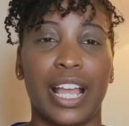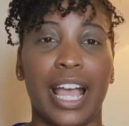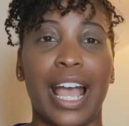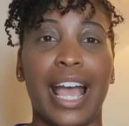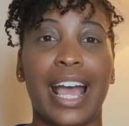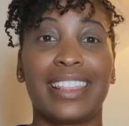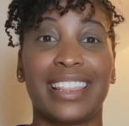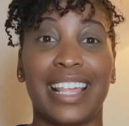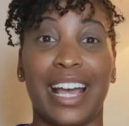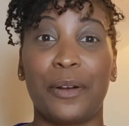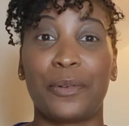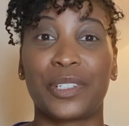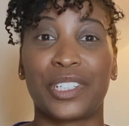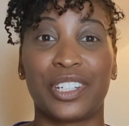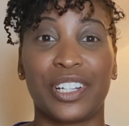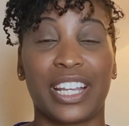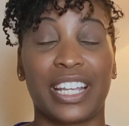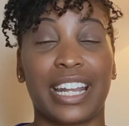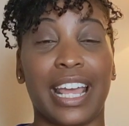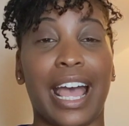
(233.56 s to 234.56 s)
and that was
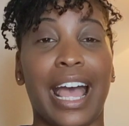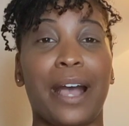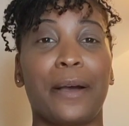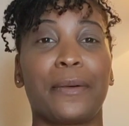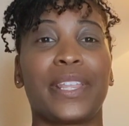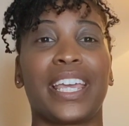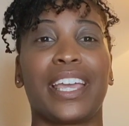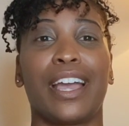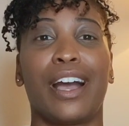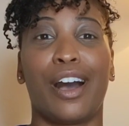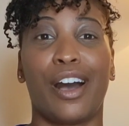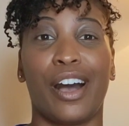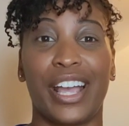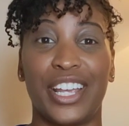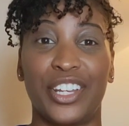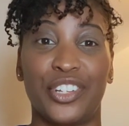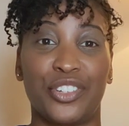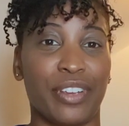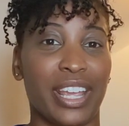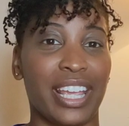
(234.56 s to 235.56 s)
looking at how they
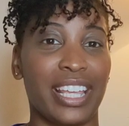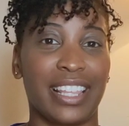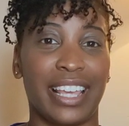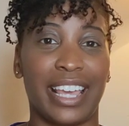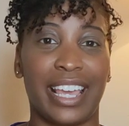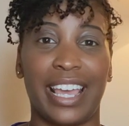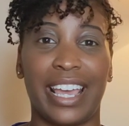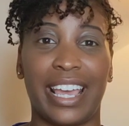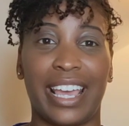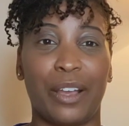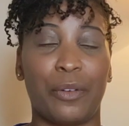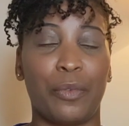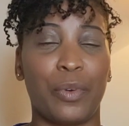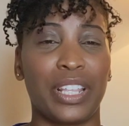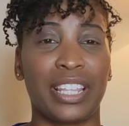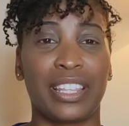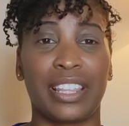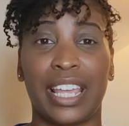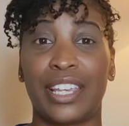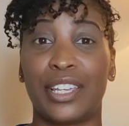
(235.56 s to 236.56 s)
hydrate their hair,
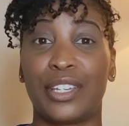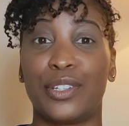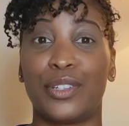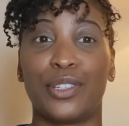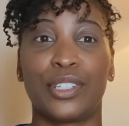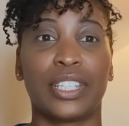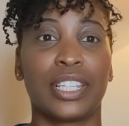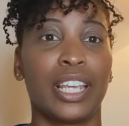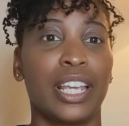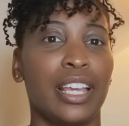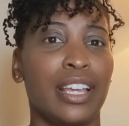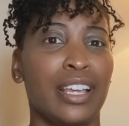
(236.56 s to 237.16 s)
whether they use